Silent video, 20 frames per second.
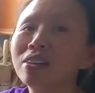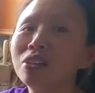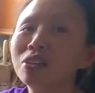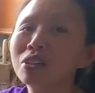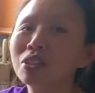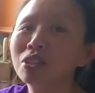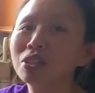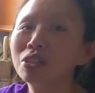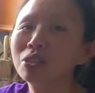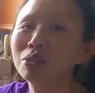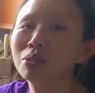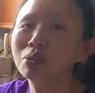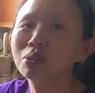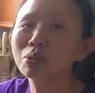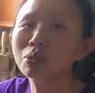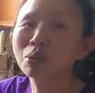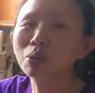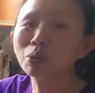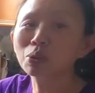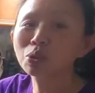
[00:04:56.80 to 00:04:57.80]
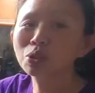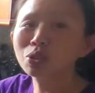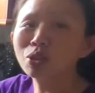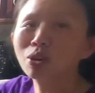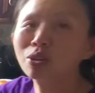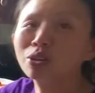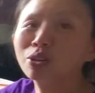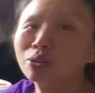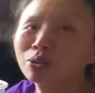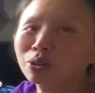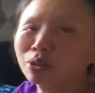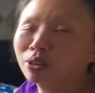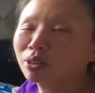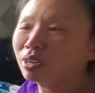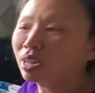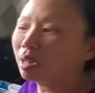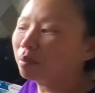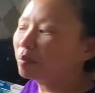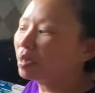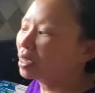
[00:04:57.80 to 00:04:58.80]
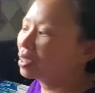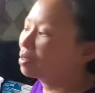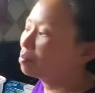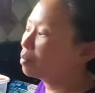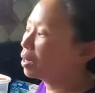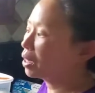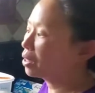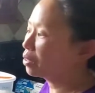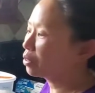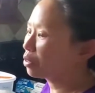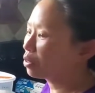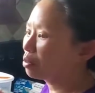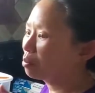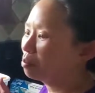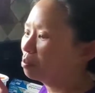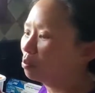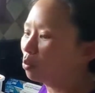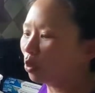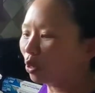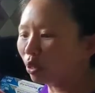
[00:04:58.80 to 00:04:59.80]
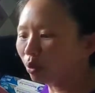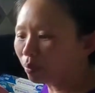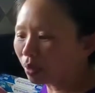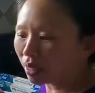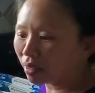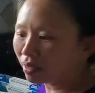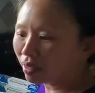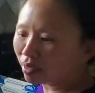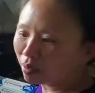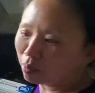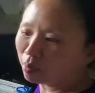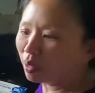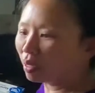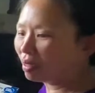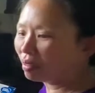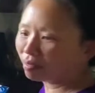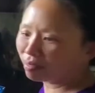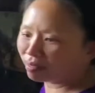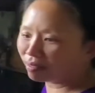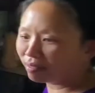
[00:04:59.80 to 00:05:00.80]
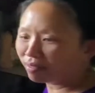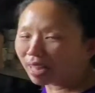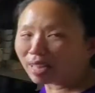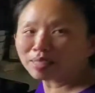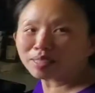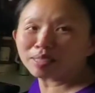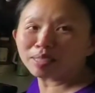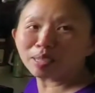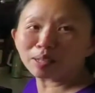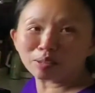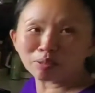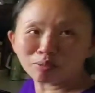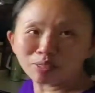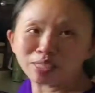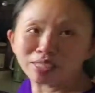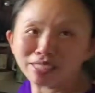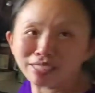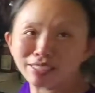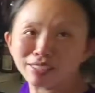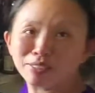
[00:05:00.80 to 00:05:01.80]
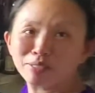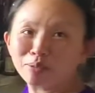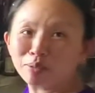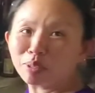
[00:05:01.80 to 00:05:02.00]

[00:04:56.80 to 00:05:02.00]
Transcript: You can do cold start yogurt. I make my yogurt boil method, but that's another video.